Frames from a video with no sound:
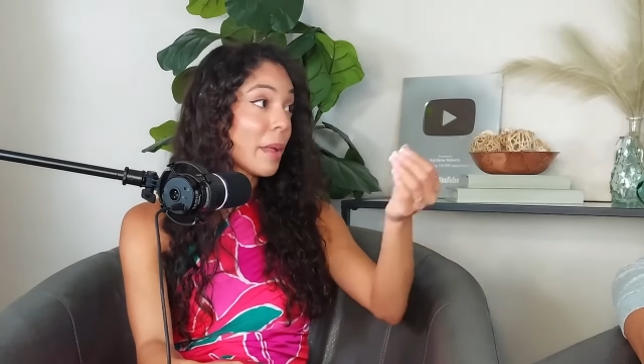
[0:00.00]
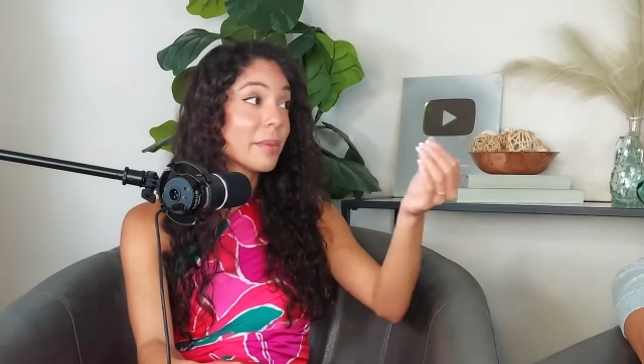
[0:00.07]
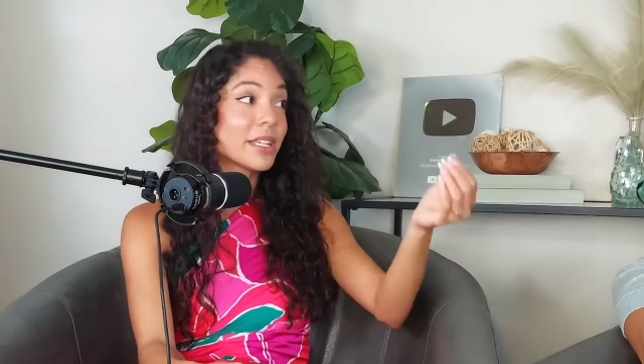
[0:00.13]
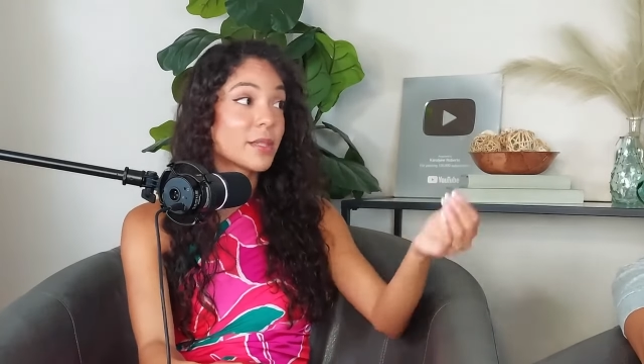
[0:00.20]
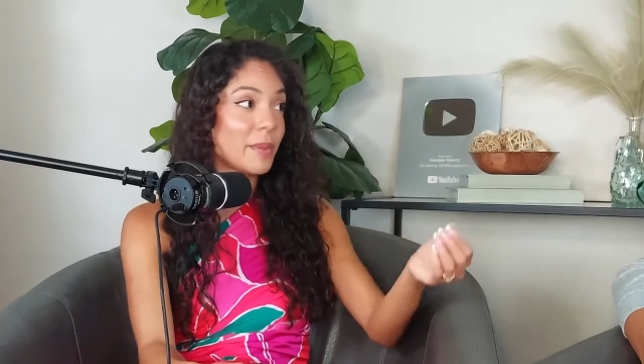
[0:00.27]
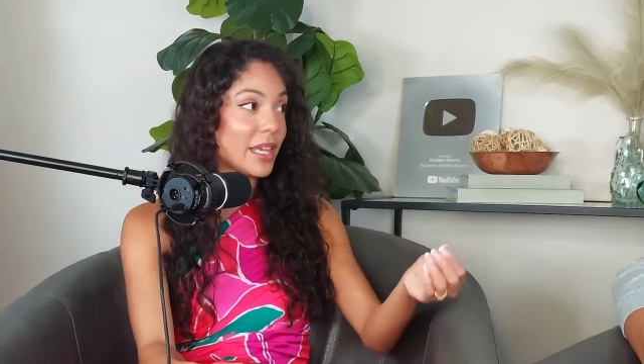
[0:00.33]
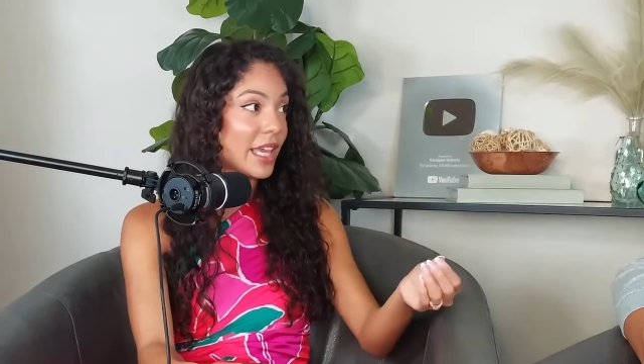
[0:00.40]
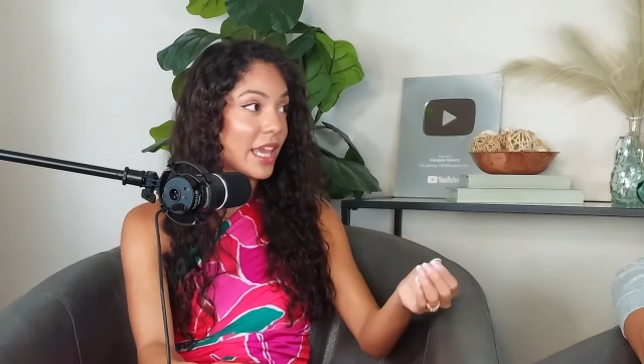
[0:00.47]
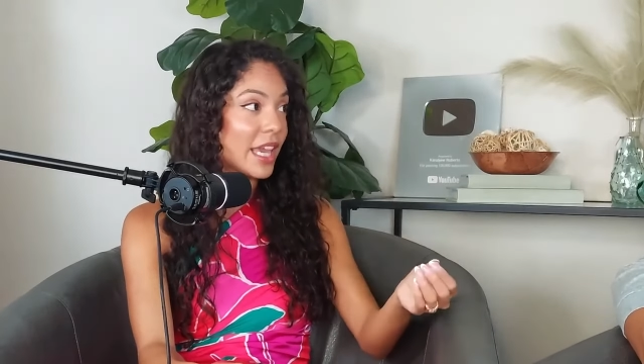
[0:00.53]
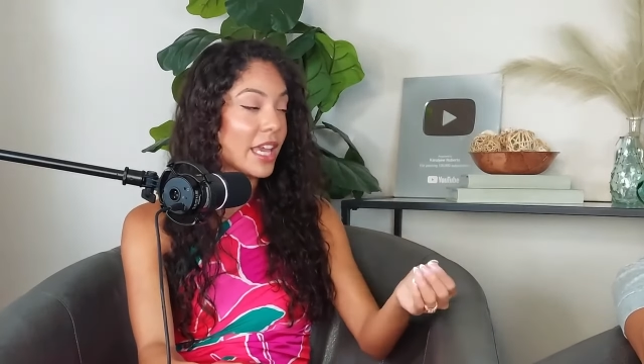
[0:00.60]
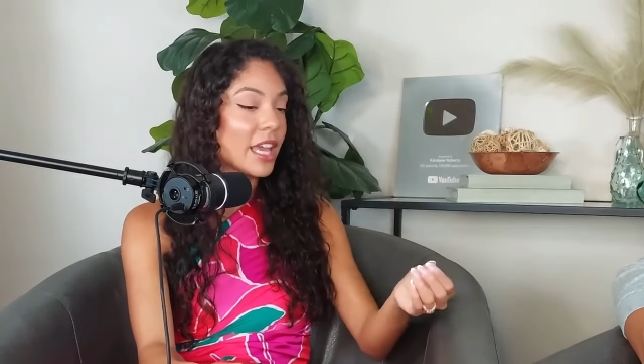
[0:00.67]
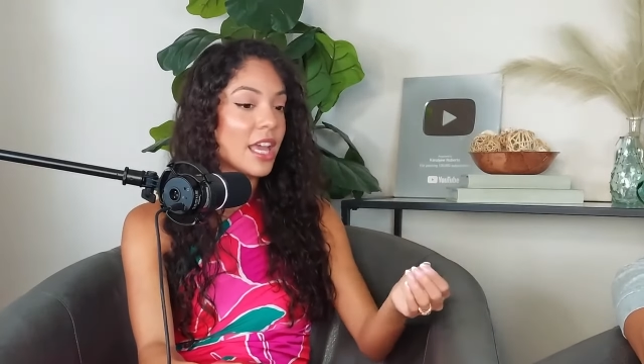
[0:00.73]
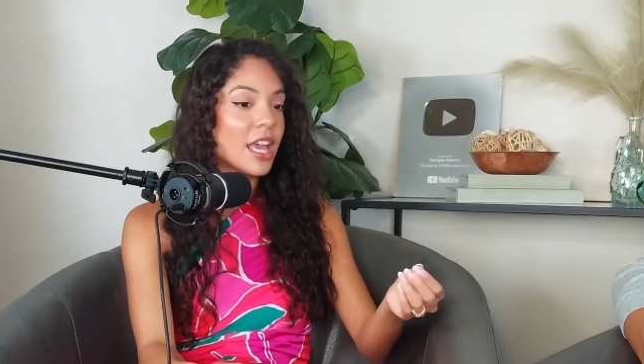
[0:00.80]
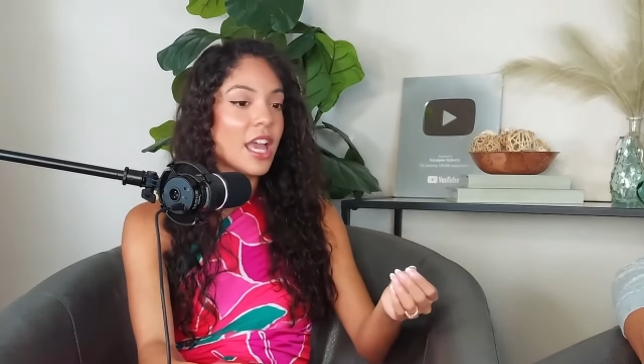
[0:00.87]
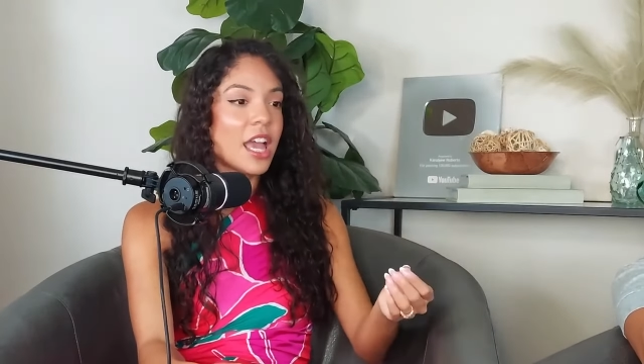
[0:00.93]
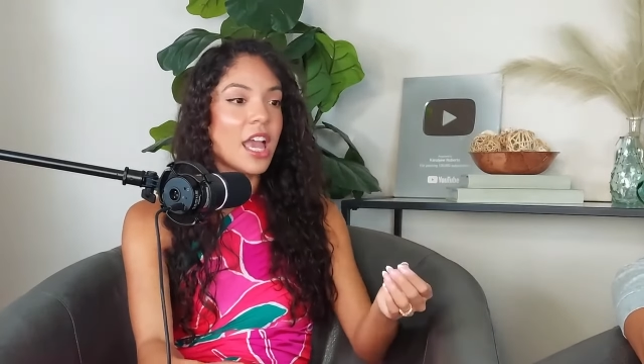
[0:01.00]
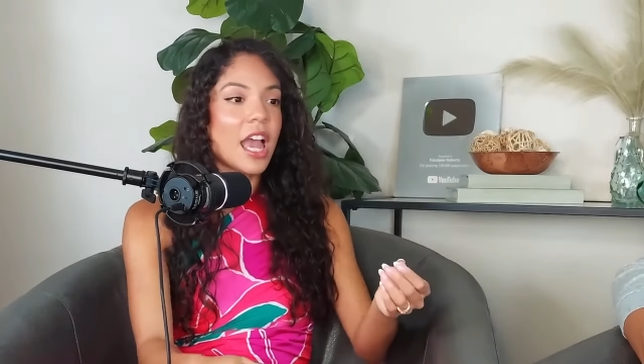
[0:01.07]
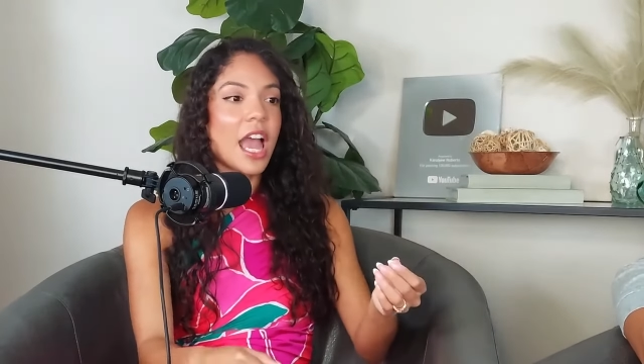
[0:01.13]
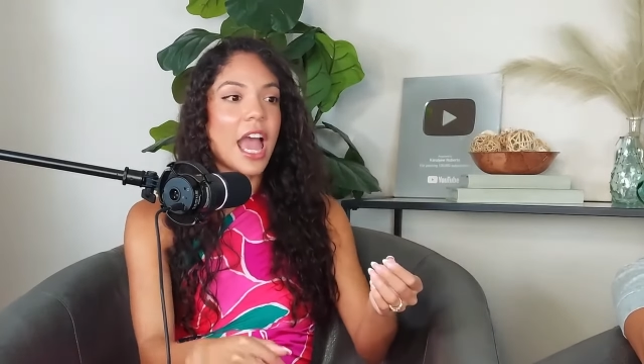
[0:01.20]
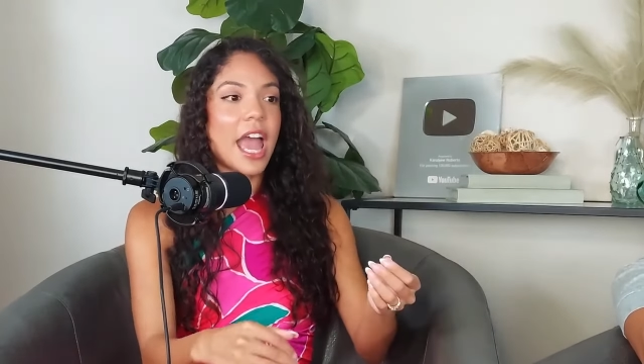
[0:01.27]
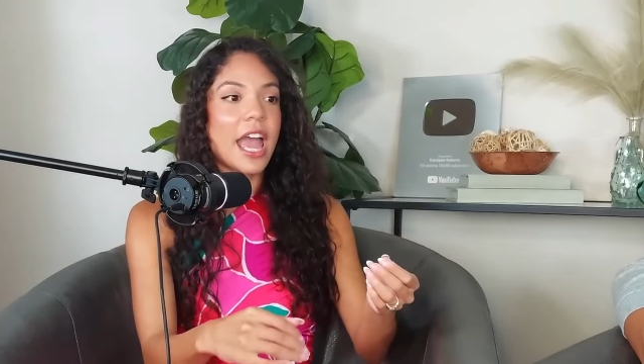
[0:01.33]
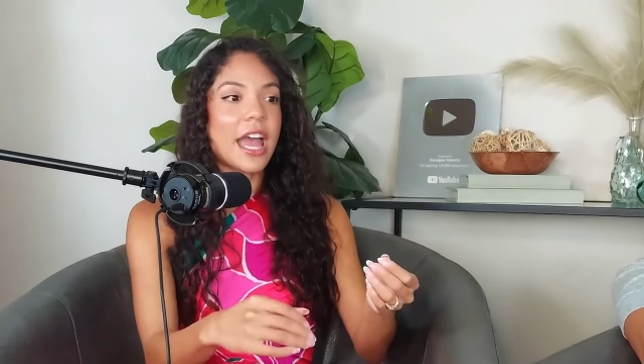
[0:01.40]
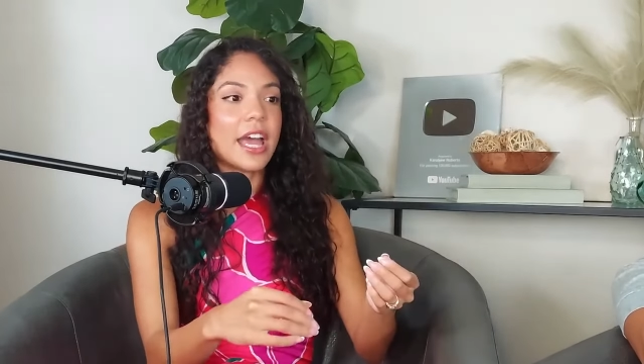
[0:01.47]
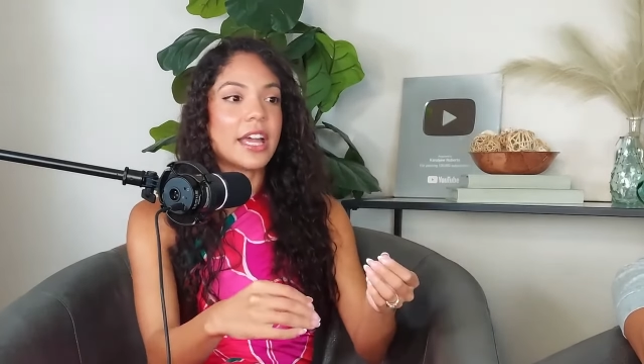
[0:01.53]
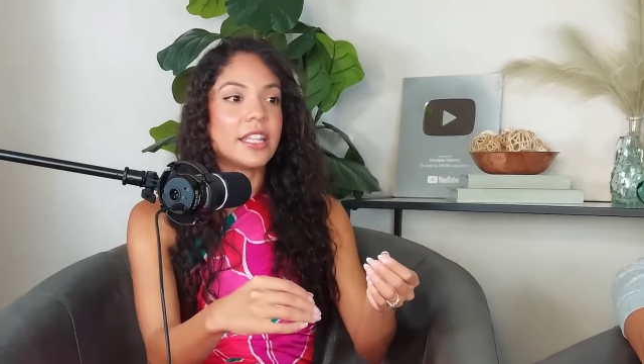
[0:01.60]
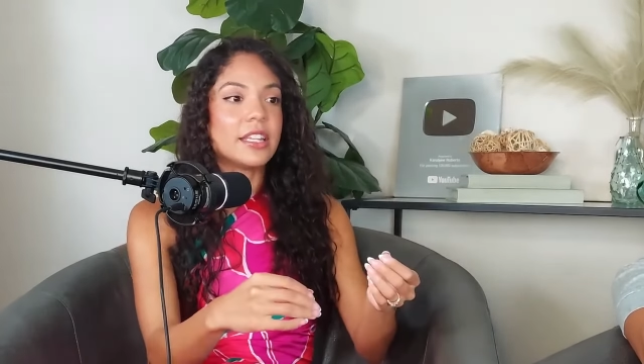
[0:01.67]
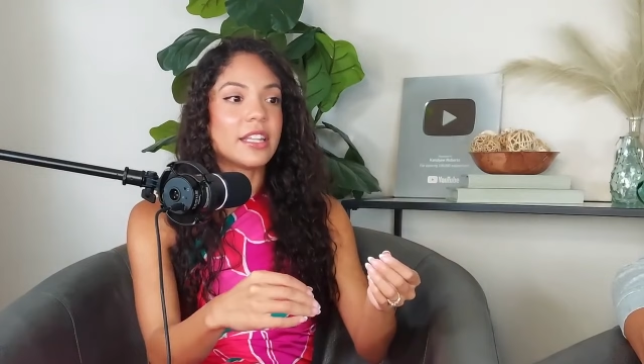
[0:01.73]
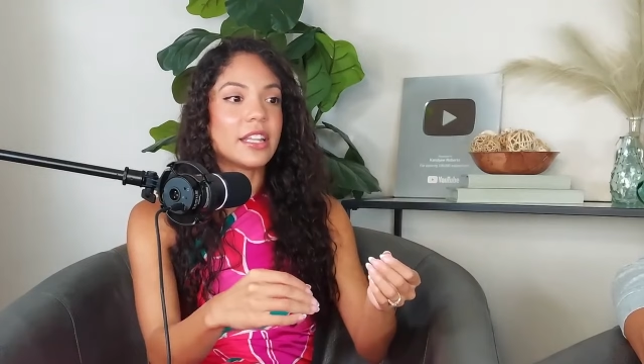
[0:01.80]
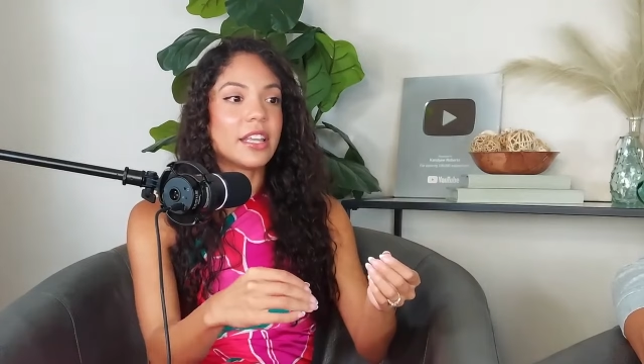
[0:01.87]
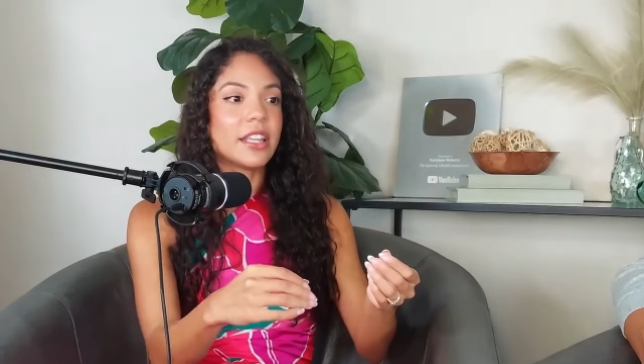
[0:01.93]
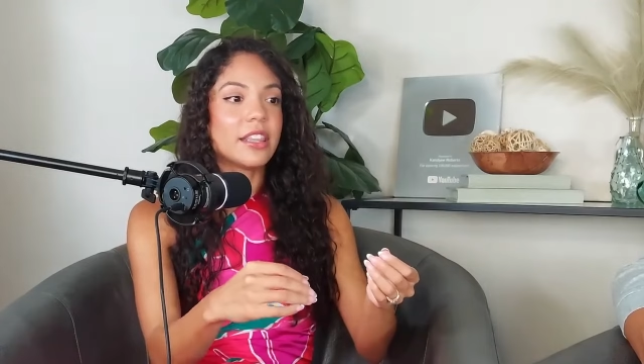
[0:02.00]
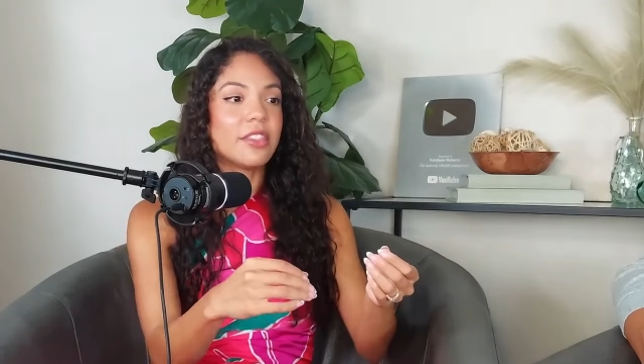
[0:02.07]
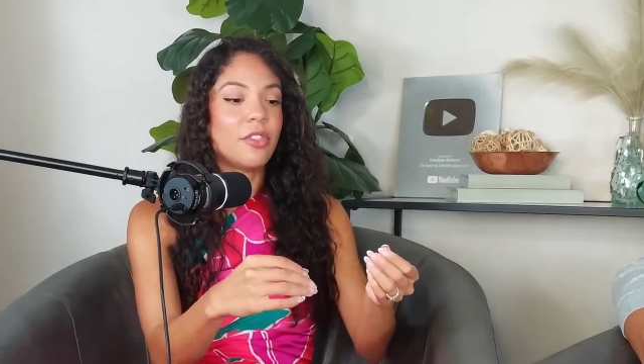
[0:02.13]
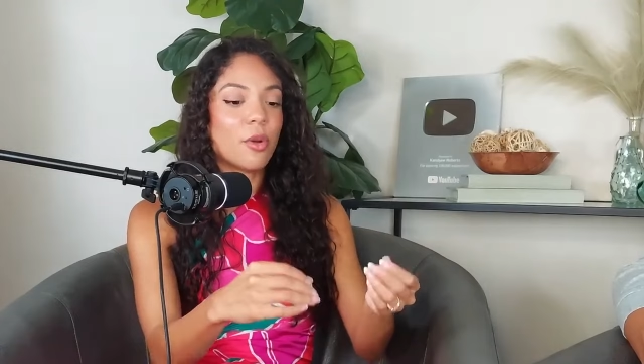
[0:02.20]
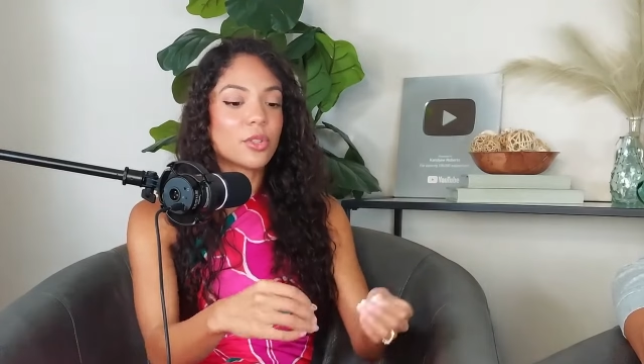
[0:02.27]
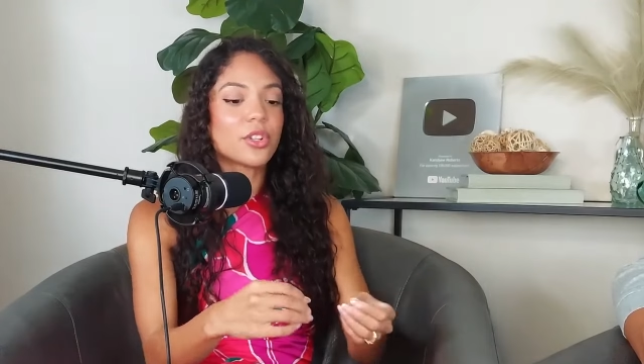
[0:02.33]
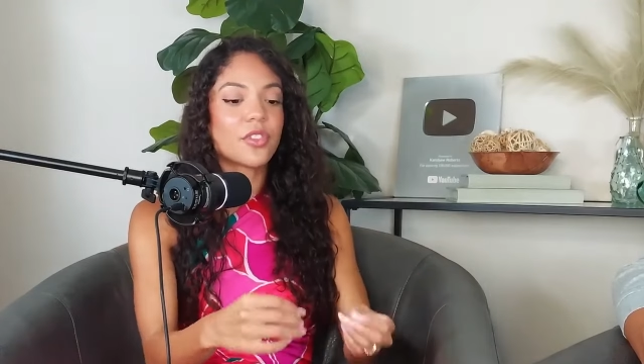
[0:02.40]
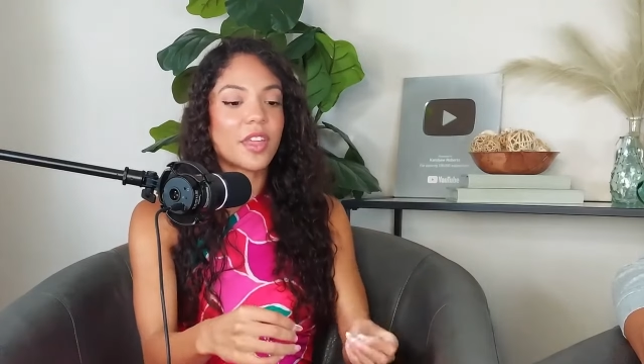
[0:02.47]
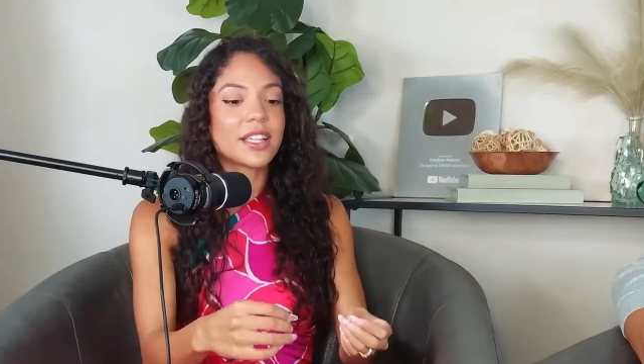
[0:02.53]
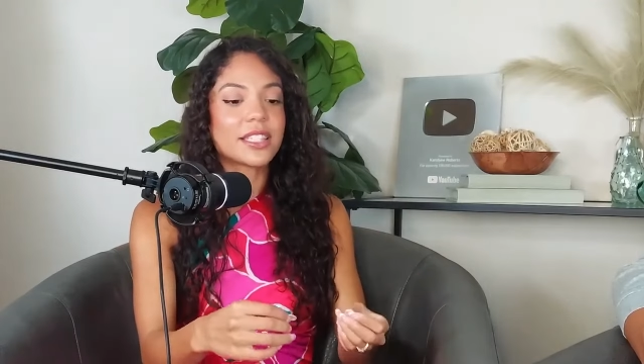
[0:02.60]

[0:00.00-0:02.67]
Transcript: public speaking. And those are